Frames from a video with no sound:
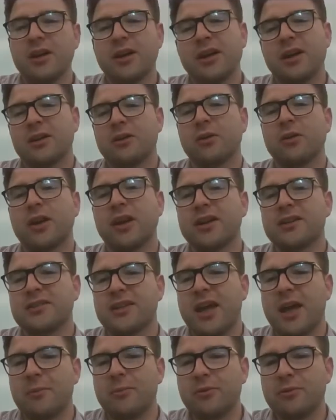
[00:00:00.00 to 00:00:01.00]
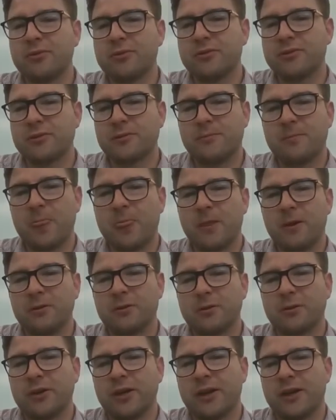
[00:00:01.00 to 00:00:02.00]
Look at examples,
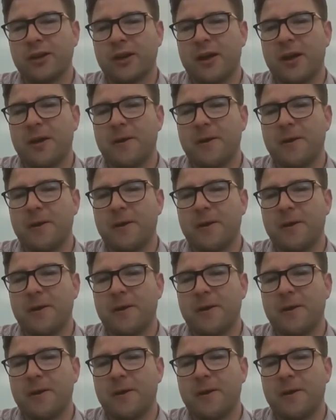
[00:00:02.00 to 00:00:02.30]
look at